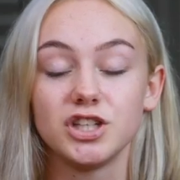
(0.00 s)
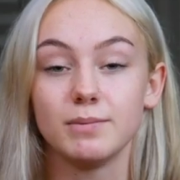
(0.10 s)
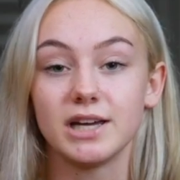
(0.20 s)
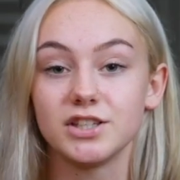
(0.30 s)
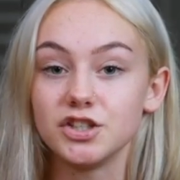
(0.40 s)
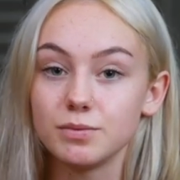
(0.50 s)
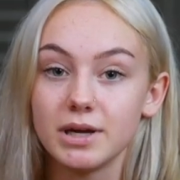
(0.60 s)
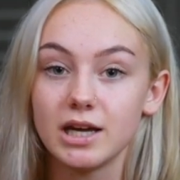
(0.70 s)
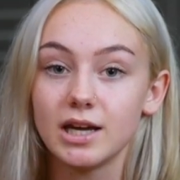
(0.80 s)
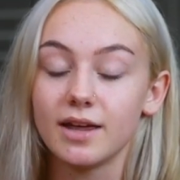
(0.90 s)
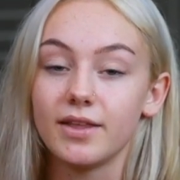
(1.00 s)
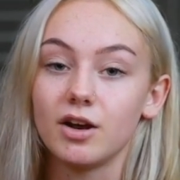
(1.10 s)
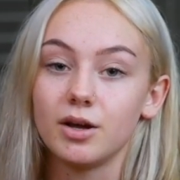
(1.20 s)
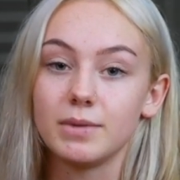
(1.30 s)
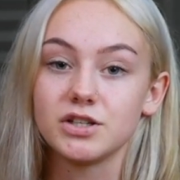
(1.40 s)
She messaged me and then
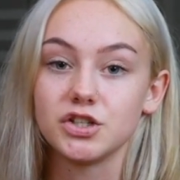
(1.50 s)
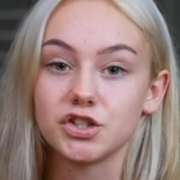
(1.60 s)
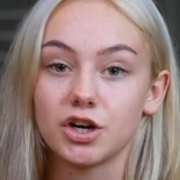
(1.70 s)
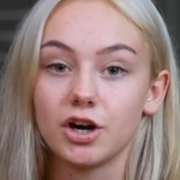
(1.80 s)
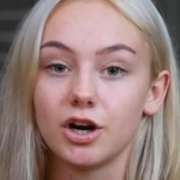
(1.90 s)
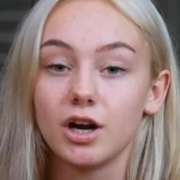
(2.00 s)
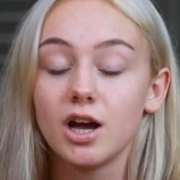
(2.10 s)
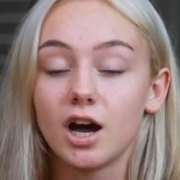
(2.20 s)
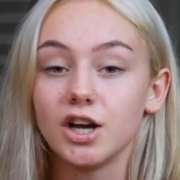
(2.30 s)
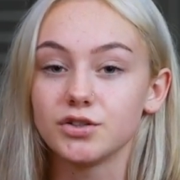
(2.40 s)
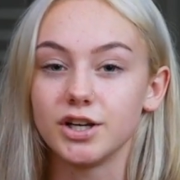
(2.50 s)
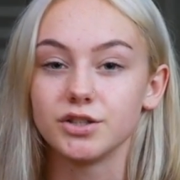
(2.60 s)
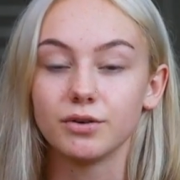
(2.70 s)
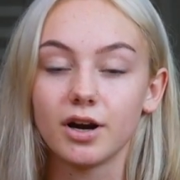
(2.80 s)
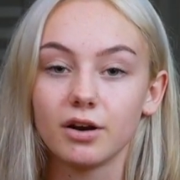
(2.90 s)
I messaged her. I tried
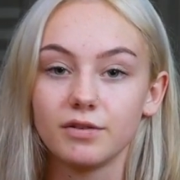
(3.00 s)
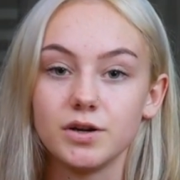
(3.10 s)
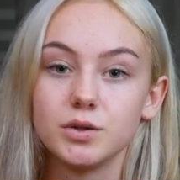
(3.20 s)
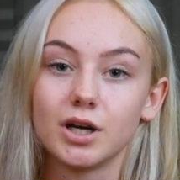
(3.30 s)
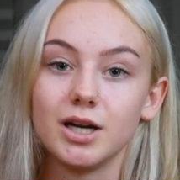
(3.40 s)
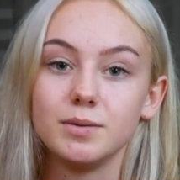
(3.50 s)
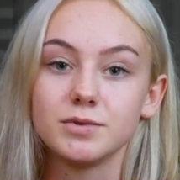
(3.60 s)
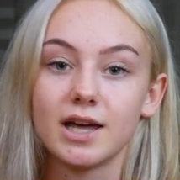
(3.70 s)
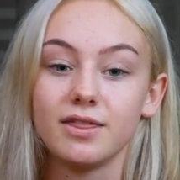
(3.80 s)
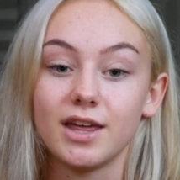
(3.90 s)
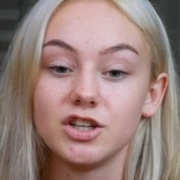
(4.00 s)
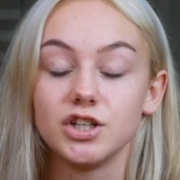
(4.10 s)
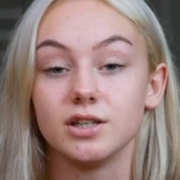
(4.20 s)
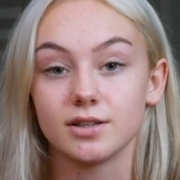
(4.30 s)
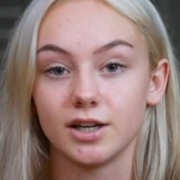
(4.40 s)
to ring her a few times and then
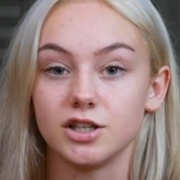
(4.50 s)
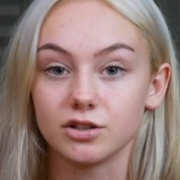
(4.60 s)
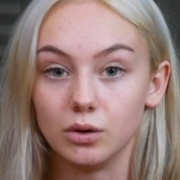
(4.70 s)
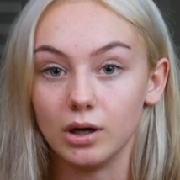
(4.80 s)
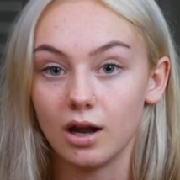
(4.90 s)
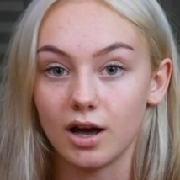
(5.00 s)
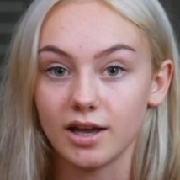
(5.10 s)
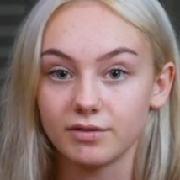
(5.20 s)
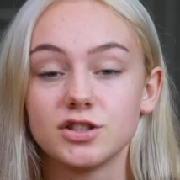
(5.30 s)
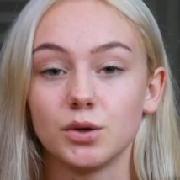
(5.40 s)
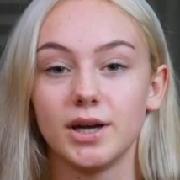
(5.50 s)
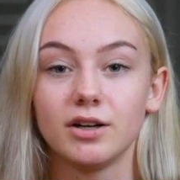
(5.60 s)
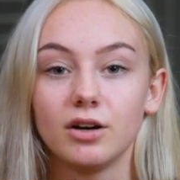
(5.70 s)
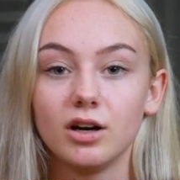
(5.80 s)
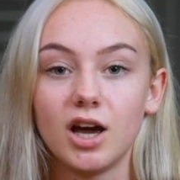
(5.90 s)
she decided to go live. So in
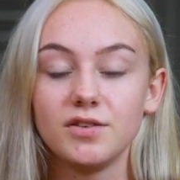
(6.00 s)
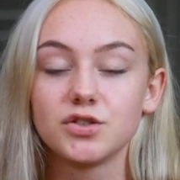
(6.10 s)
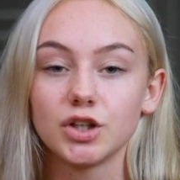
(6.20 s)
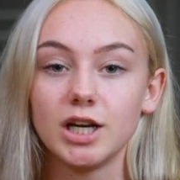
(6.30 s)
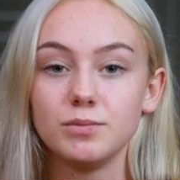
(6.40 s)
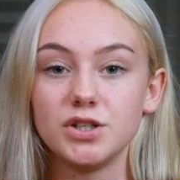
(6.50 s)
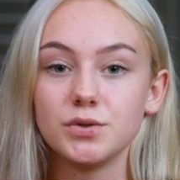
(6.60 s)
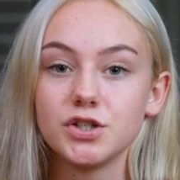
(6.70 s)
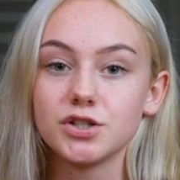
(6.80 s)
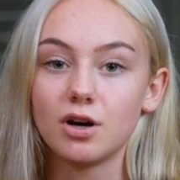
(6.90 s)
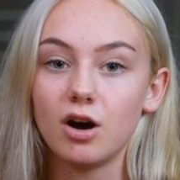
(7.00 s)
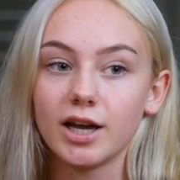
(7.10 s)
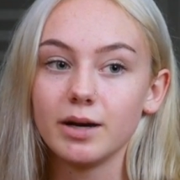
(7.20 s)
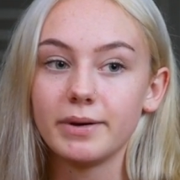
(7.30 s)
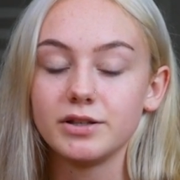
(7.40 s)
her live stream, she was just
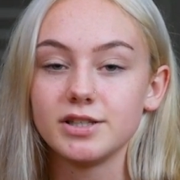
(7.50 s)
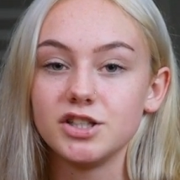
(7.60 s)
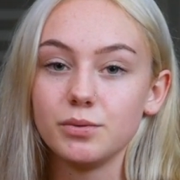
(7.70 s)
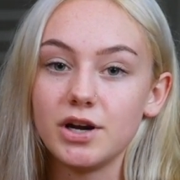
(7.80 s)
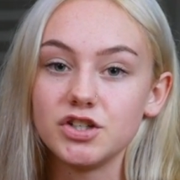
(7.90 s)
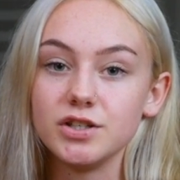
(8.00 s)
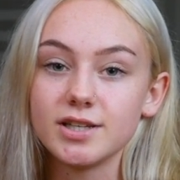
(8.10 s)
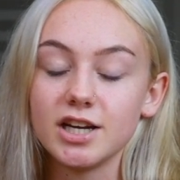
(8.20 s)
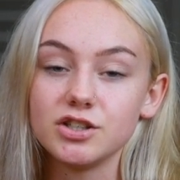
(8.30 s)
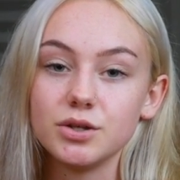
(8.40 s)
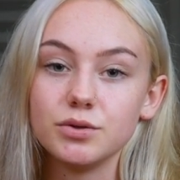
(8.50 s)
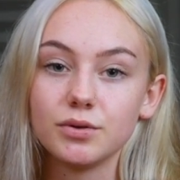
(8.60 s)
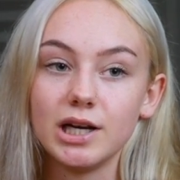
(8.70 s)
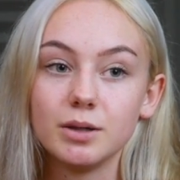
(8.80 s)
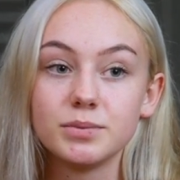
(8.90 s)
talking about the situation, saying she was
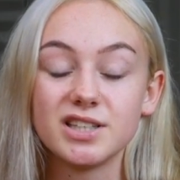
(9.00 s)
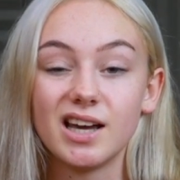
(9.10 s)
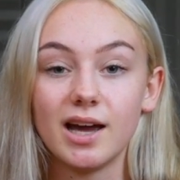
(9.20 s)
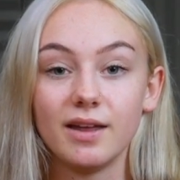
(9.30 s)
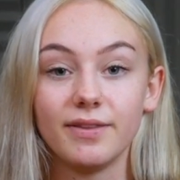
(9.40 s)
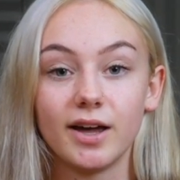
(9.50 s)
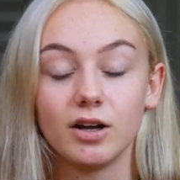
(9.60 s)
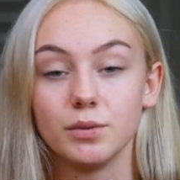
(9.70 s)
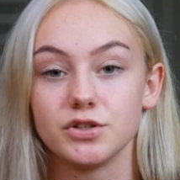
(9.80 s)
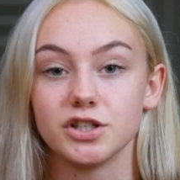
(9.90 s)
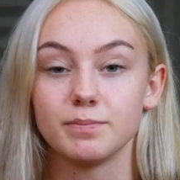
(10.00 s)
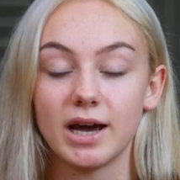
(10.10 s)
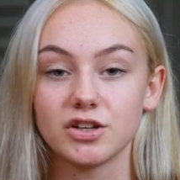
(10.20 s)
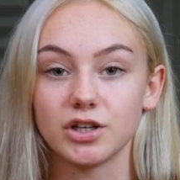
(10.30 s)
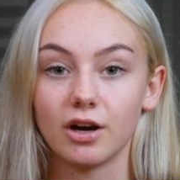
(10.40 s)
really upset and that I was just
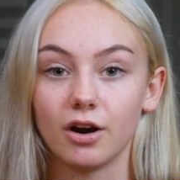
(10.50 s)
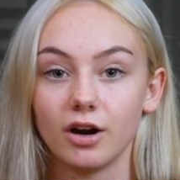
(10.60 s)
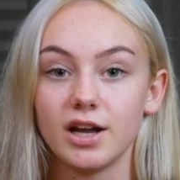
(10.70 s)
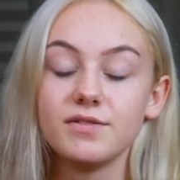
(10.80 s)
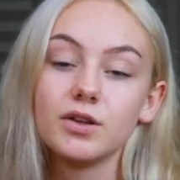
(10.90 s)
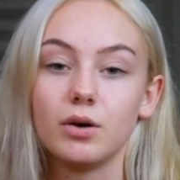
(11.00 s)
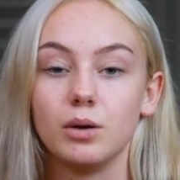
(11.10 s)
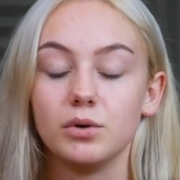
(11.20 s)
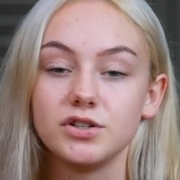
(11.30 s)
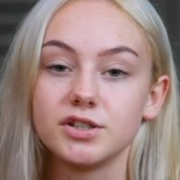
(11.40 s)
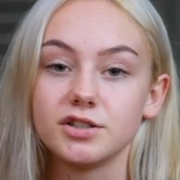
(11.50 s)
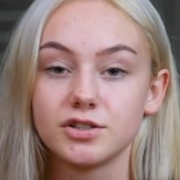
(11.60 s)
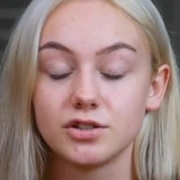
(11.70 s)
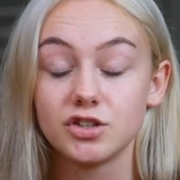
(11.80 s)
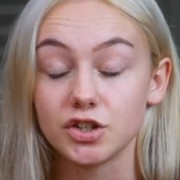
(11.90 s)
bashing her, even though I was just